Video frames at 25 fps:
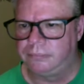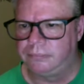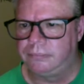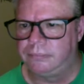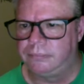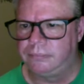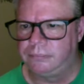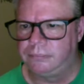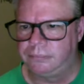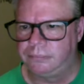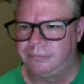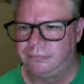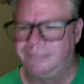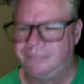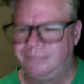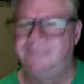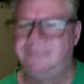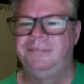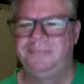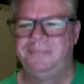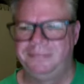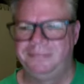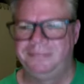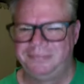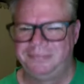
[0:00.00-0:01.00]

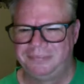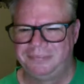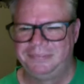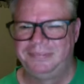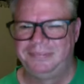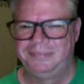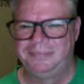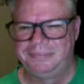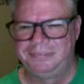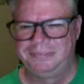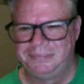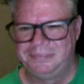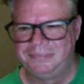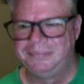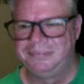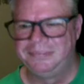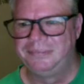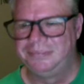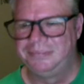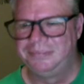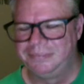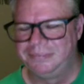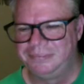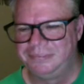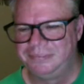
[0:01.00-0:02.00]

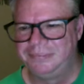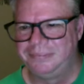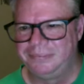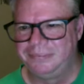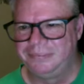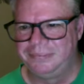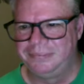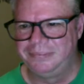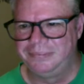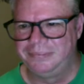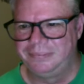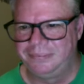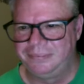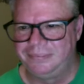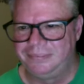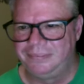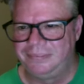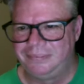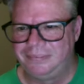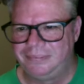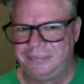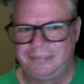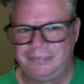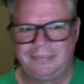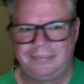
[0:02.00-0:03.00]

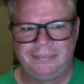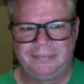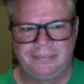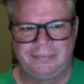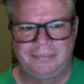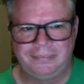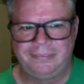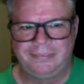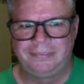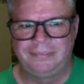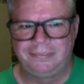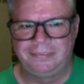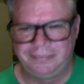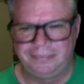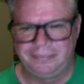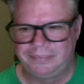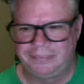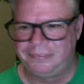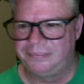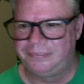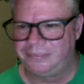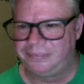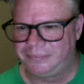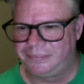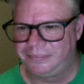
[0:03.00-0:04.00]

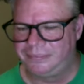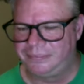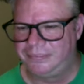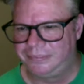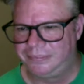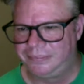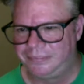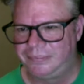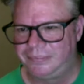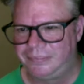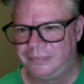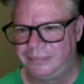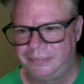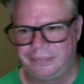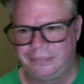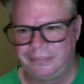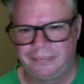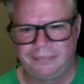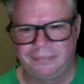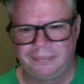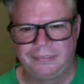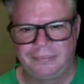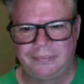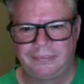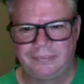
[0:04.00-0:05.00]

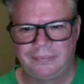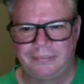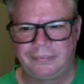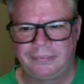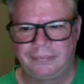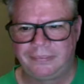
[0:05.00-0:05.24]
[no speech]